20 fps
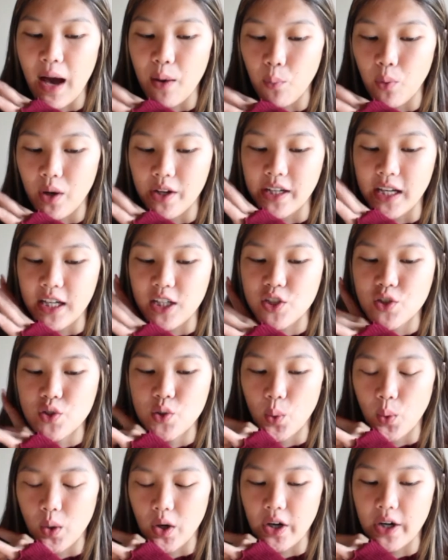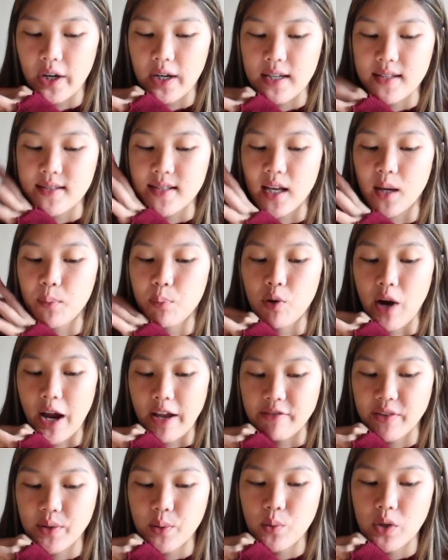one next door is like a
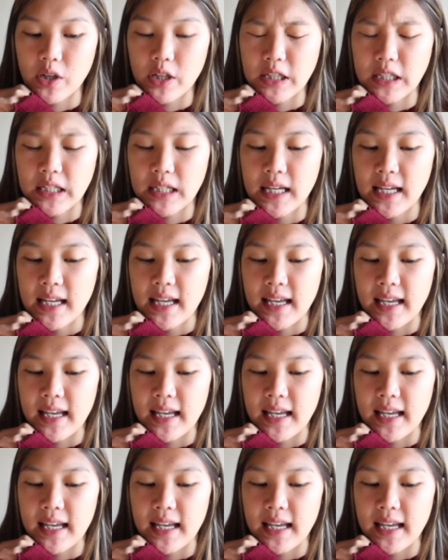private one,